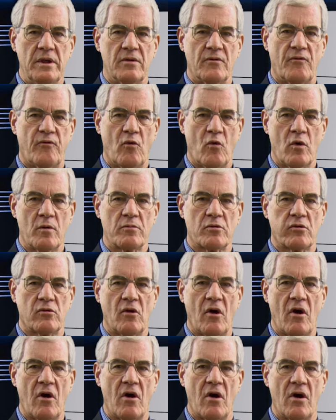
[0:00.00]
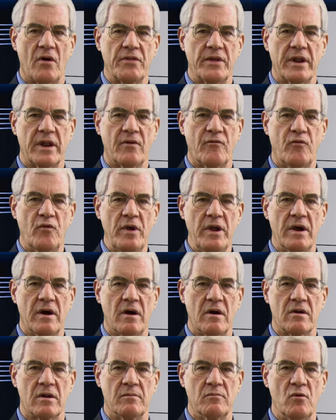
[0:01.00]
informs Law that if we
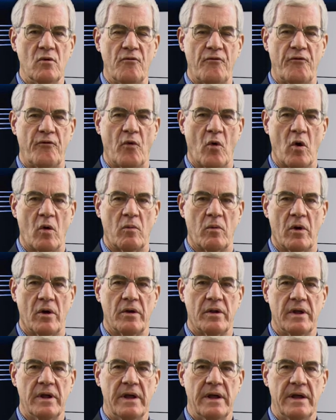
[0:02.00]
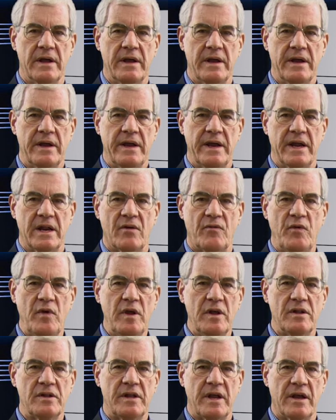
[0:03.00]
are to move forward, and if he
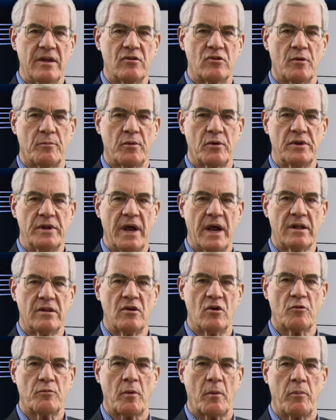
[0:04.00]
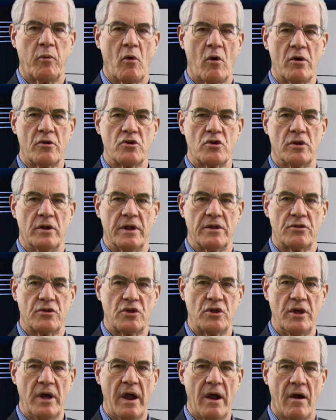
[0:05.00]
intends to protect his proportionate
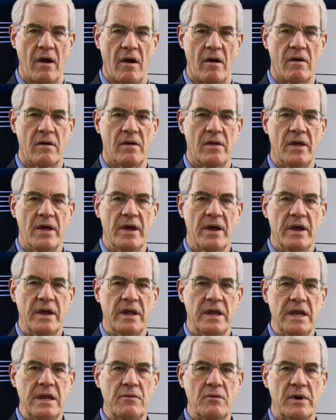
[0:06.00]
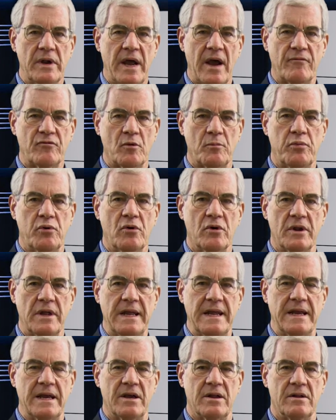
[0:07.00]
share, he would have to put
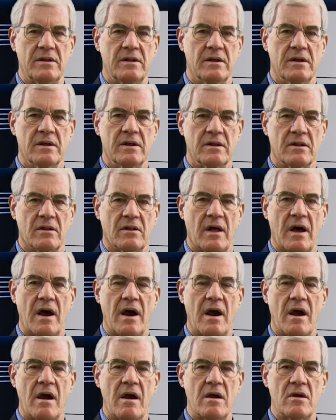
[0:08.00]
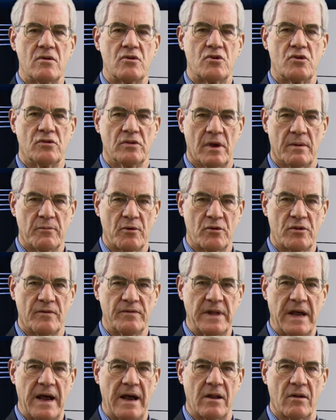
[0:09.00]
in large numbers of
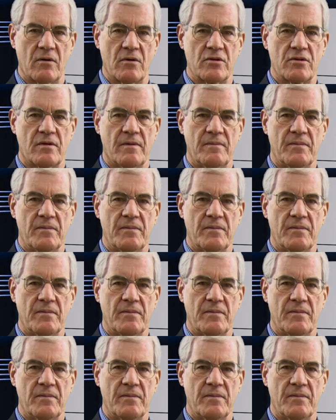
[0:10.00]
dollars.